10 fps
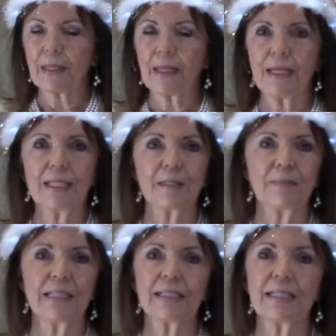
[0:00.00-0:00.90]
It's
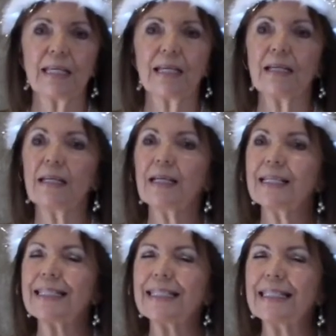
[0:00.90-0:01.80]
been said,
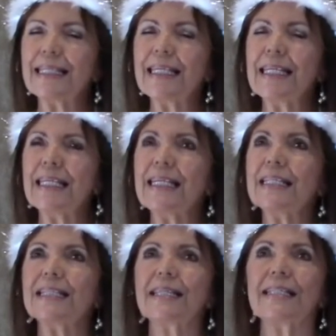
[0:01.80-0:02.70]

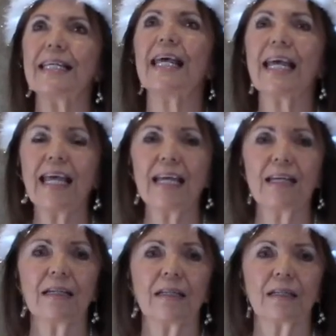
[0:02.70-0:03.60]
seize the day
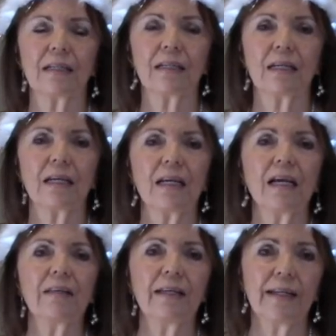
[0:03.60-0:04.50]

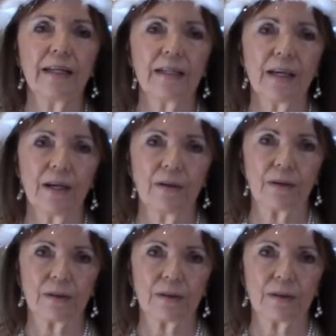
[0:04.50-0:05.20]
and then let it go.